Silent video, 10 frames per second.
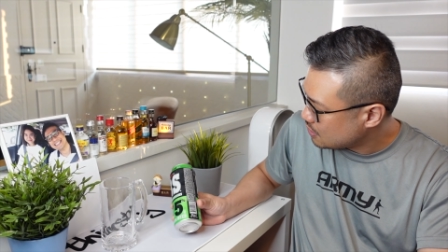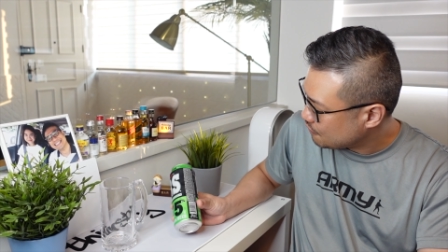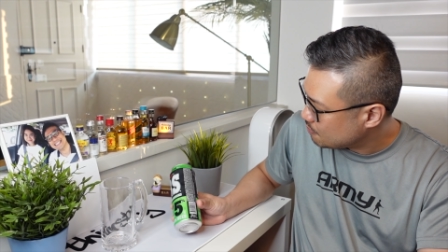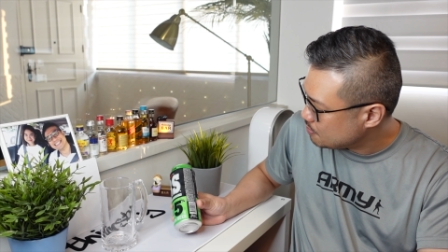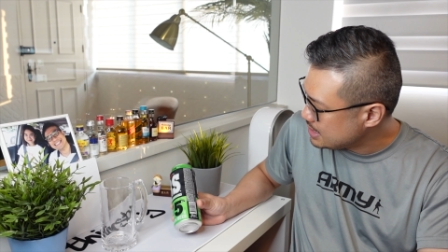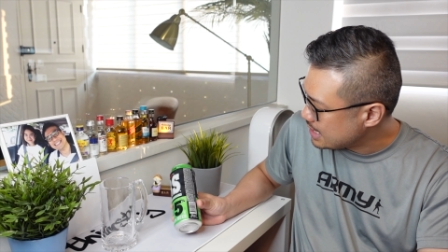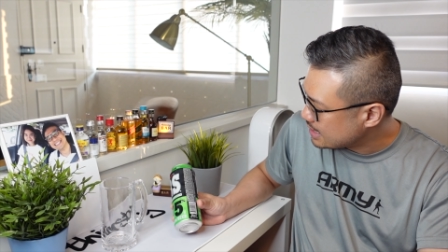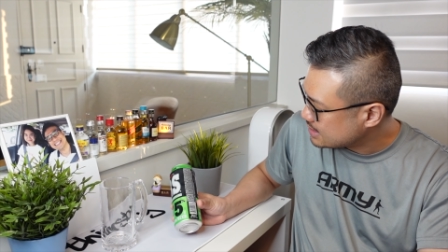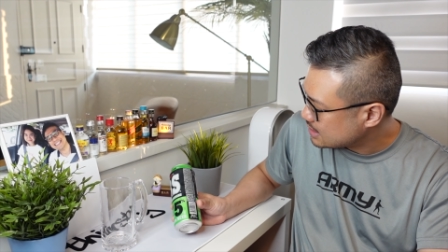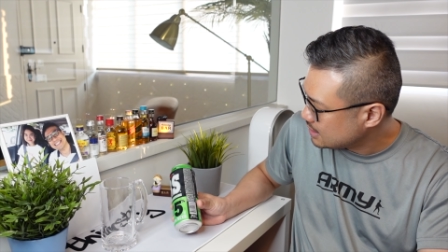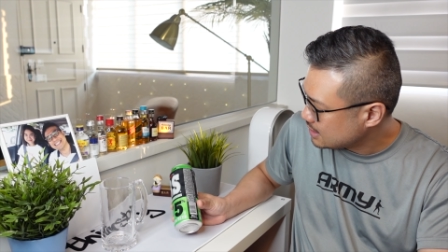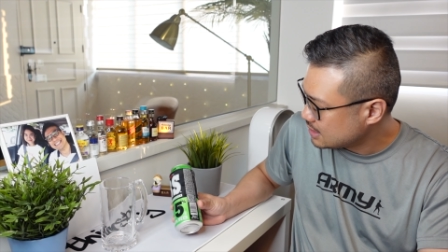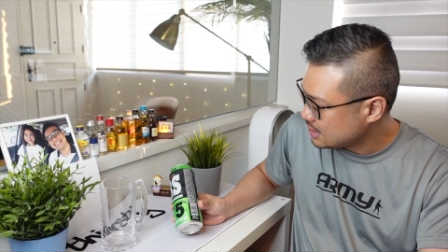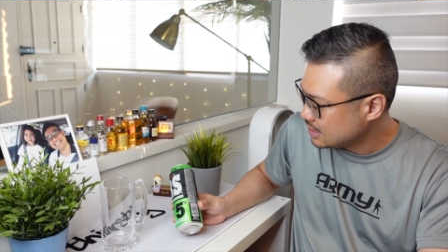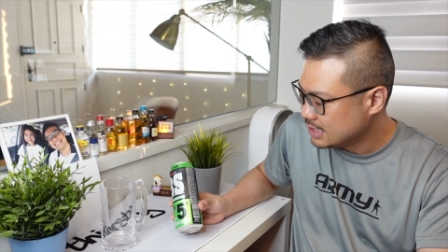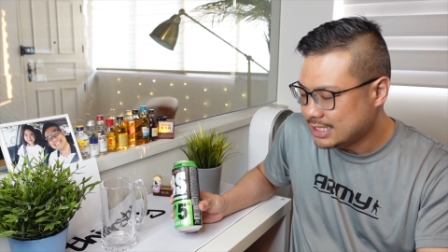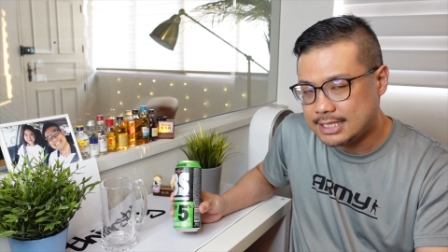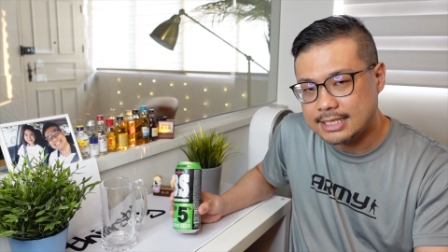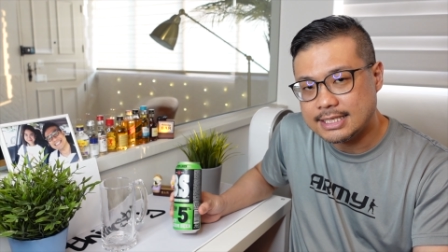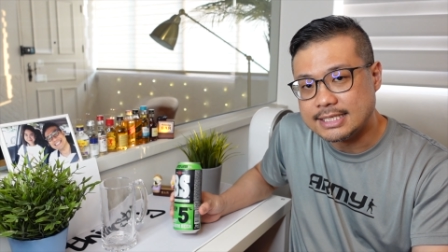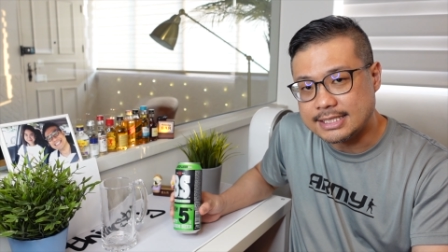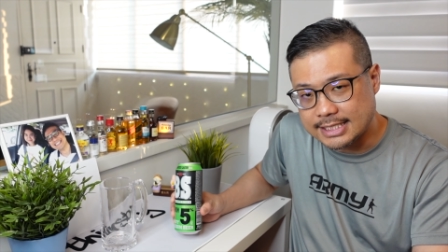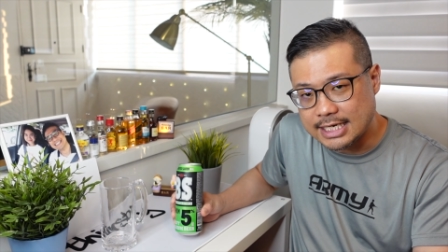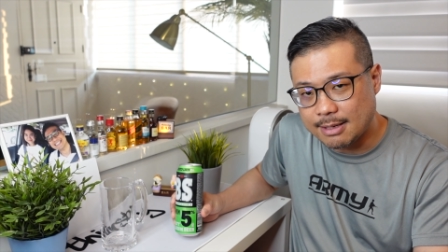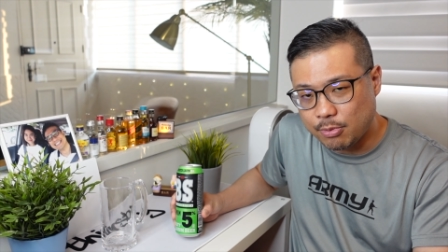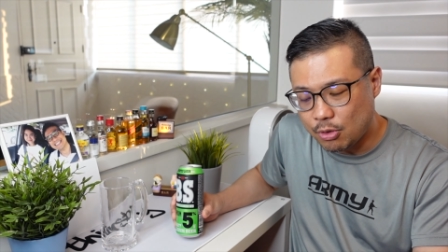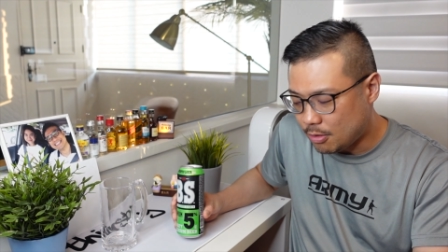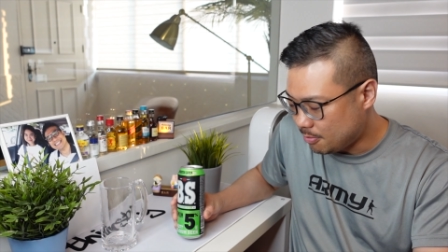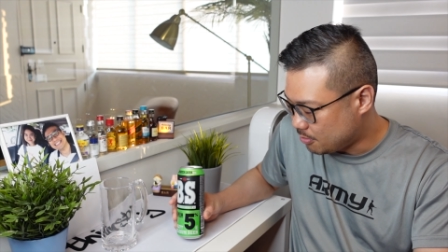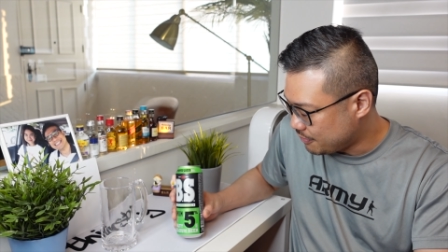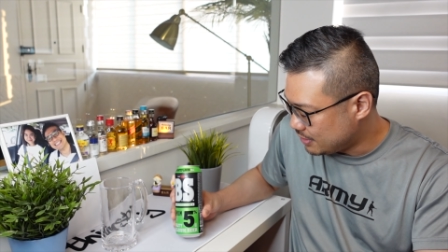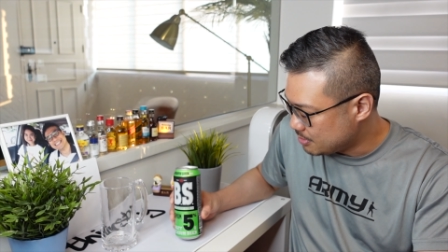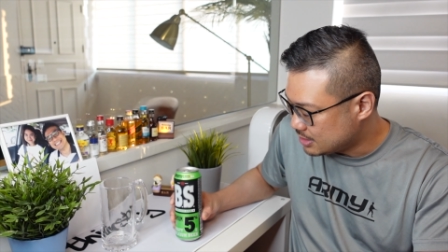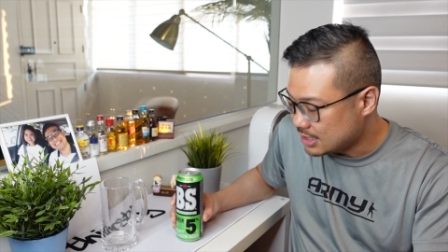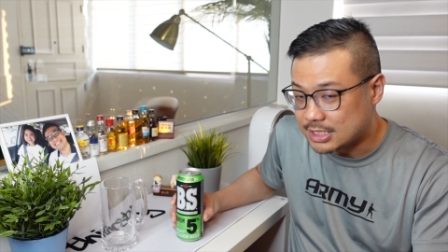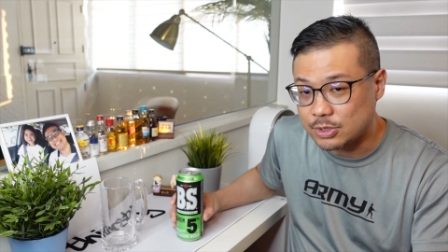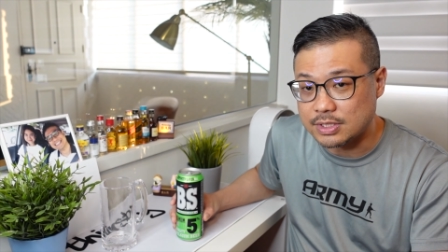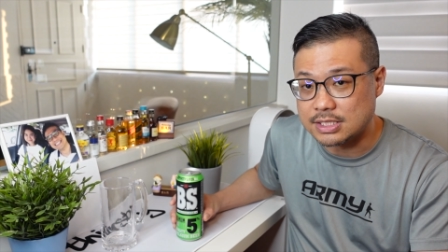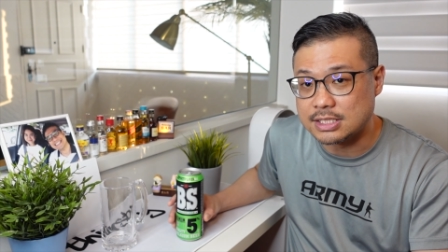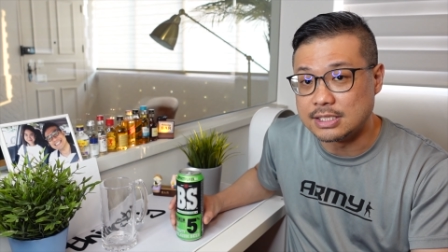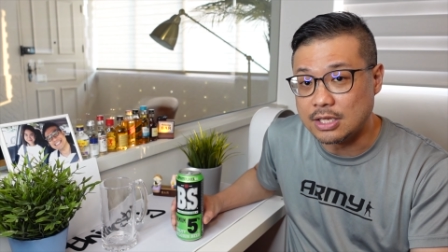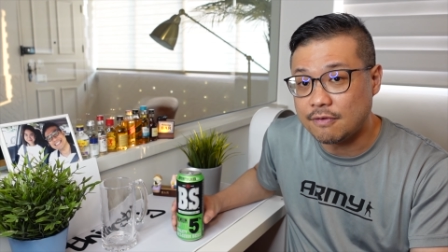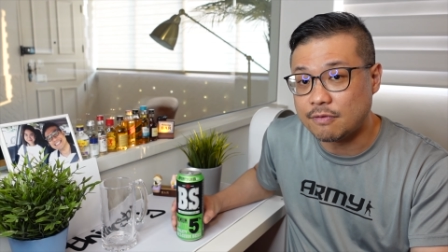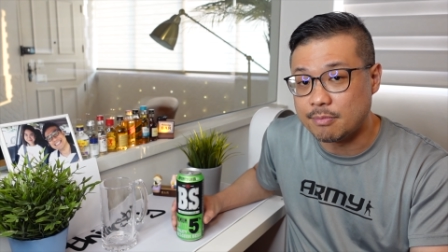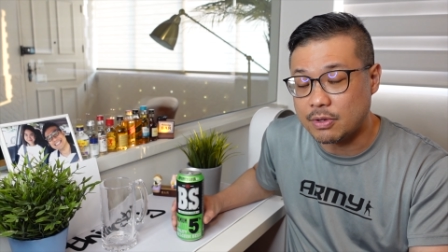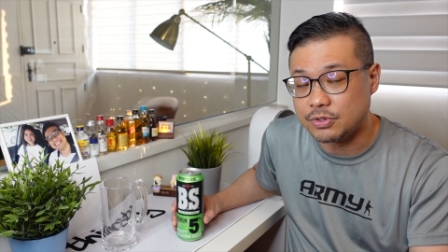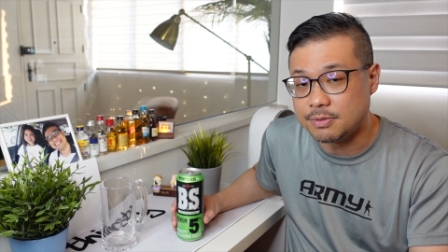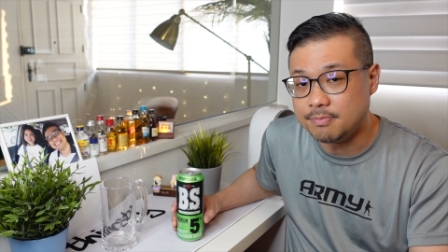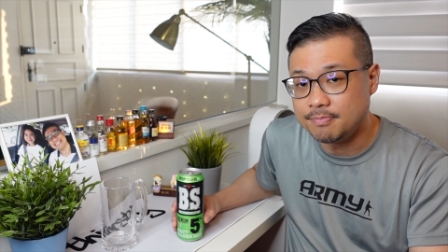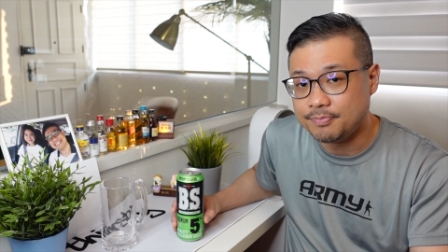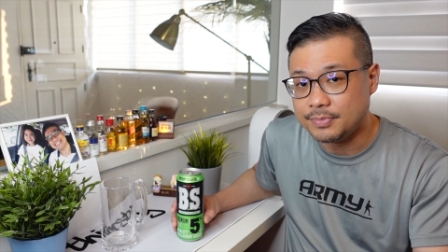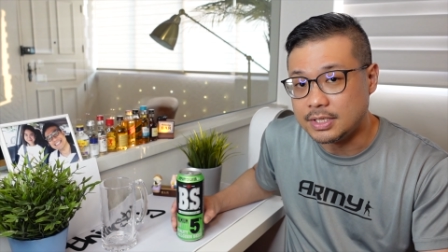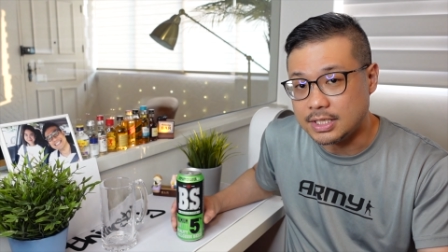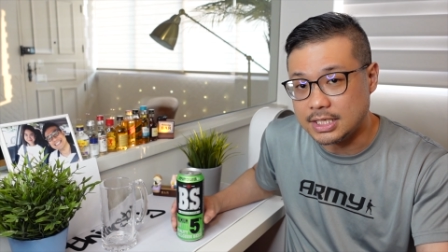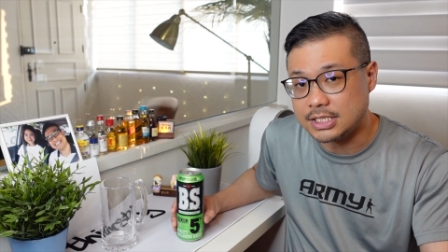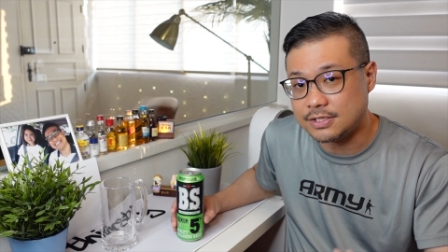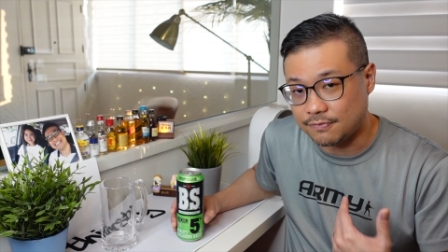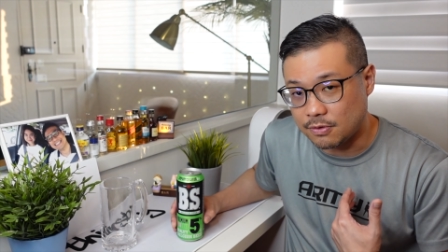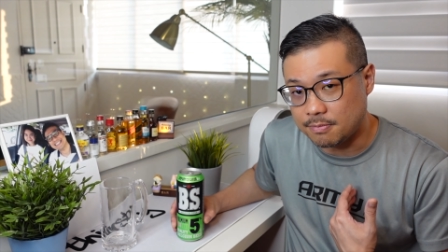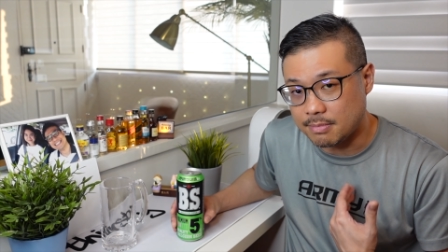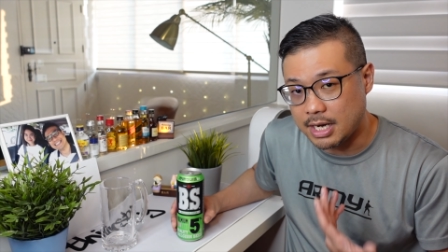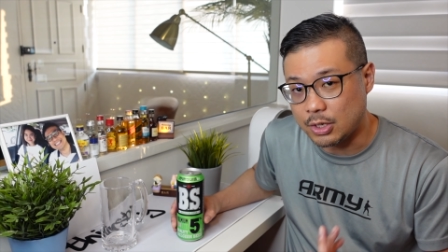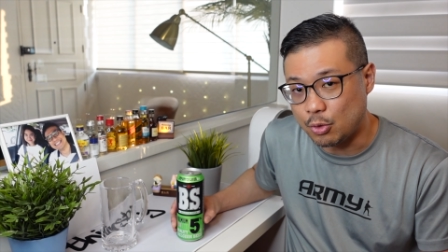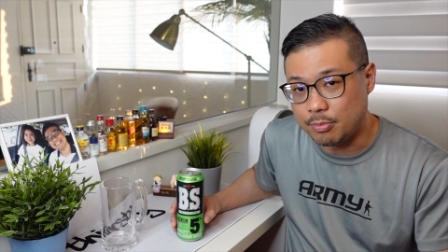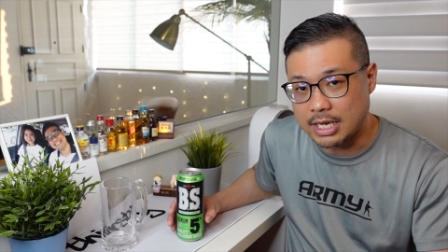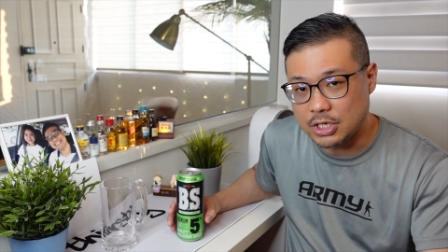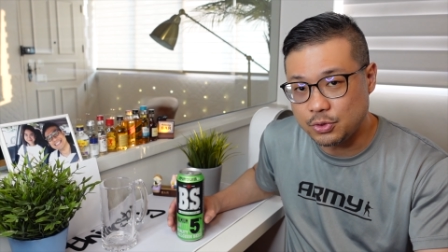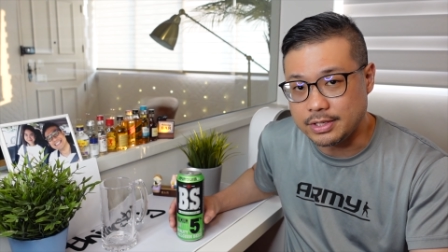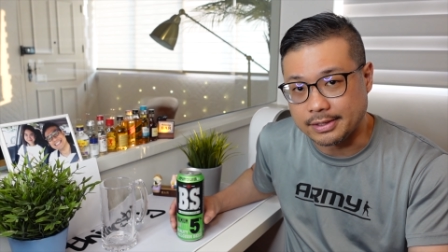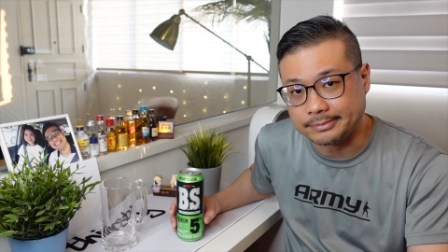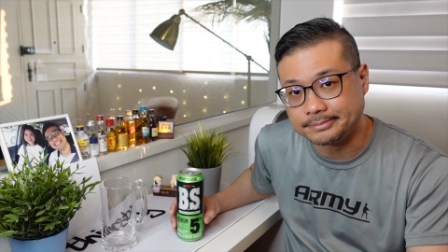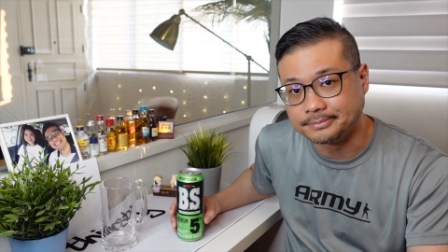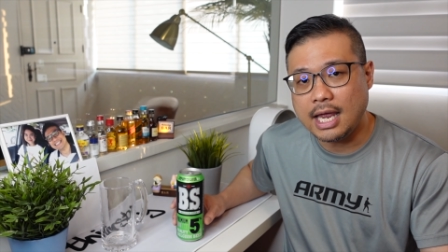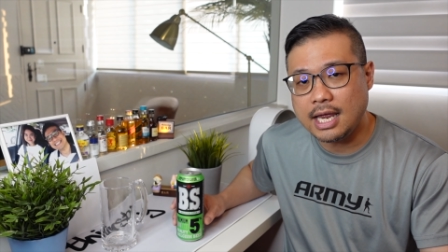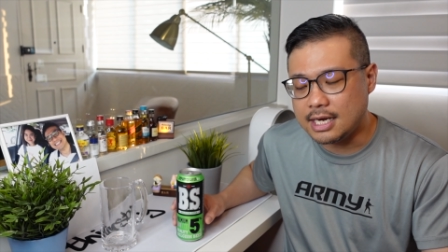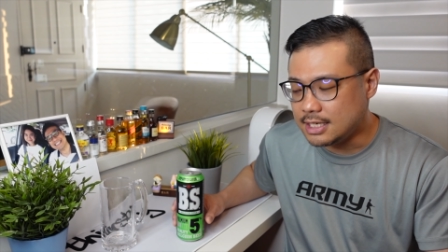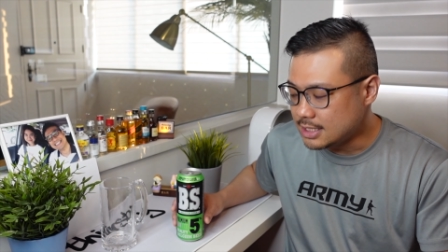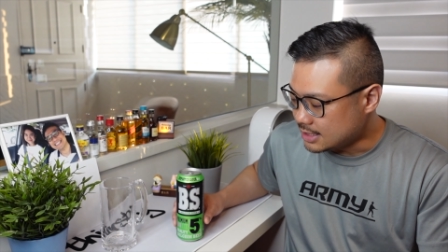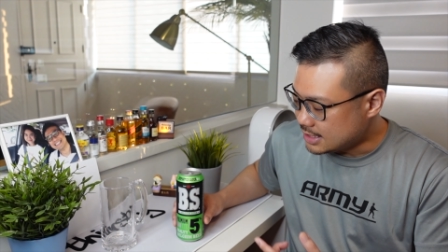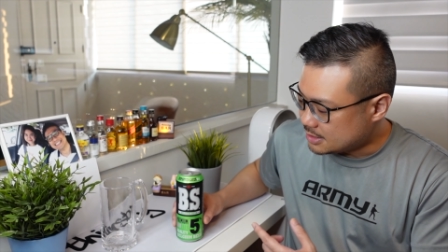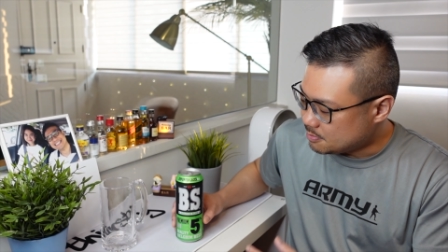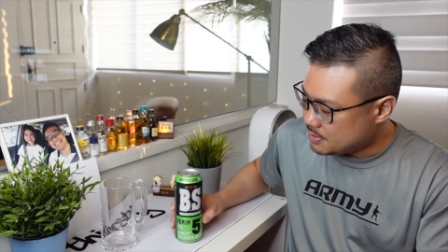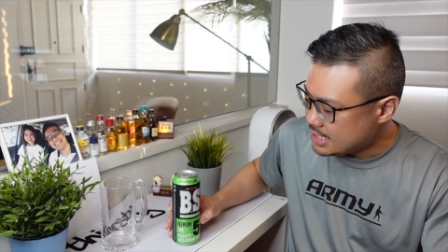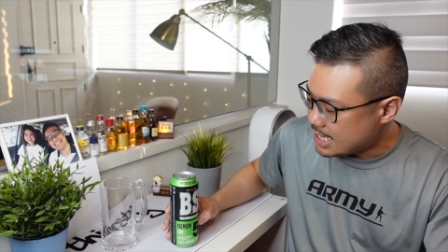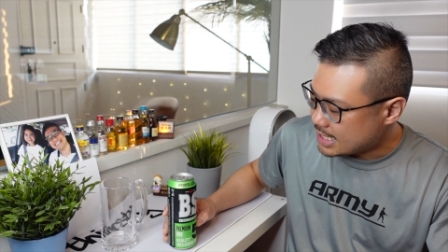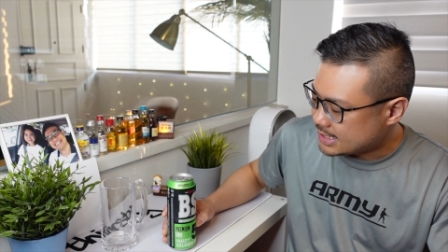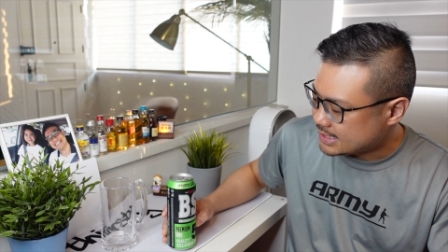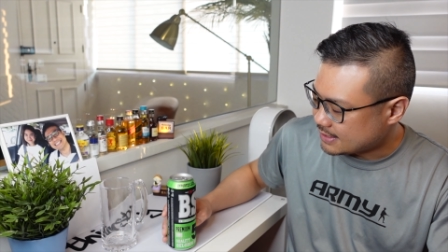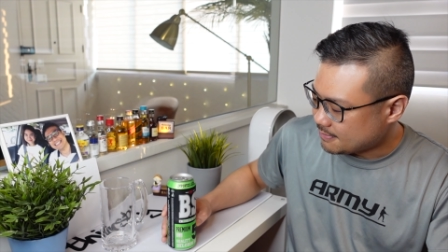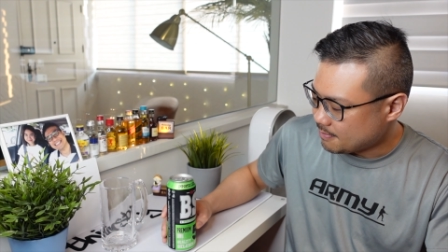of BS Liquor Singapore Private Limited. So it's not from Belgium, it's from my home country. And this BS